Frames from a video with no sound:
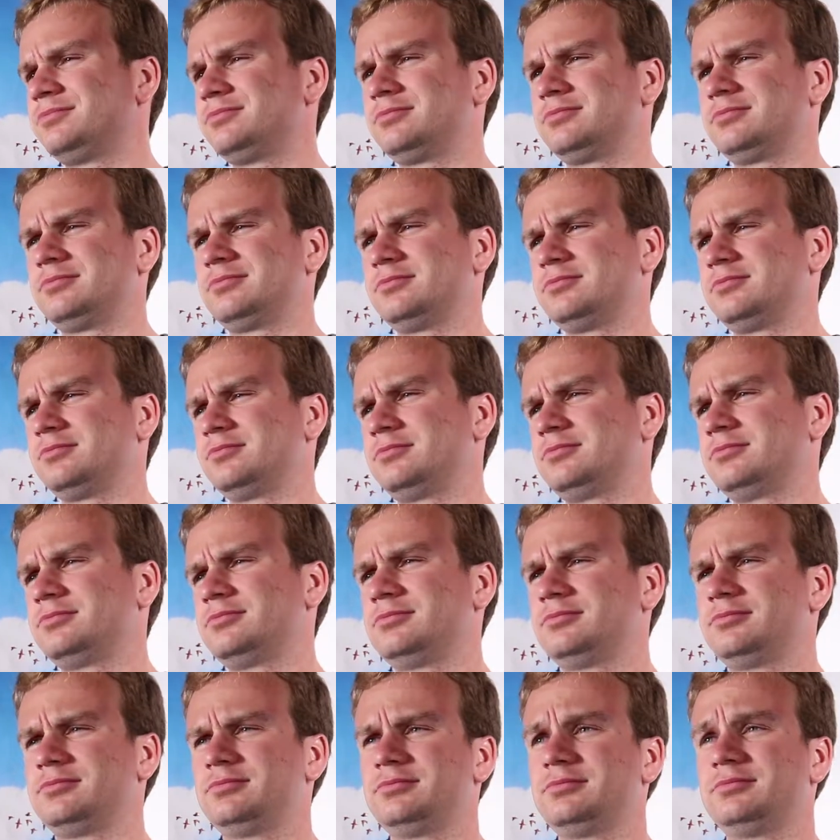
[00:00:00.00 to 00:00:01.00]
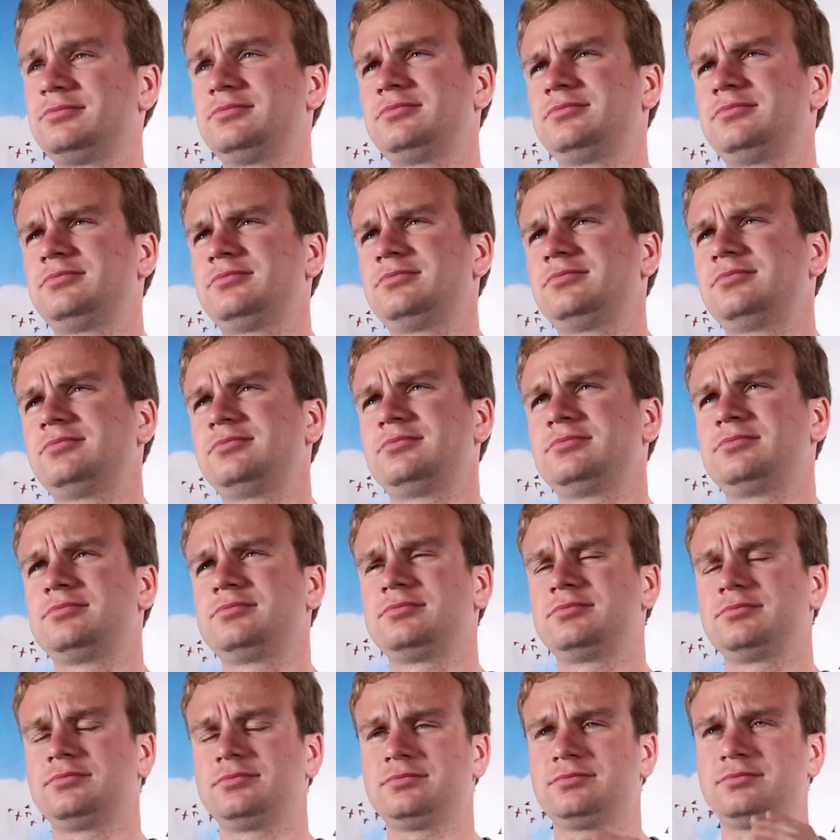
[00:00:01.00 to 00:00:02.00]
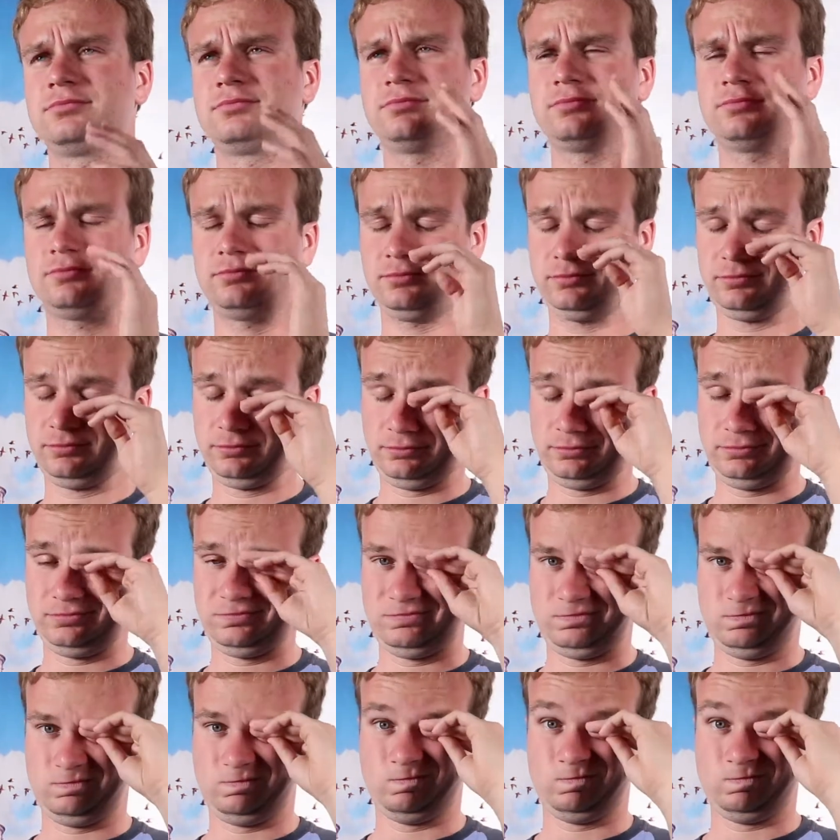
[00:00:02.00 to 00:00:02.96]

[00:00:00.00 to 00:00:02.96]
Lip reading: Oh, goodness gracious. All right.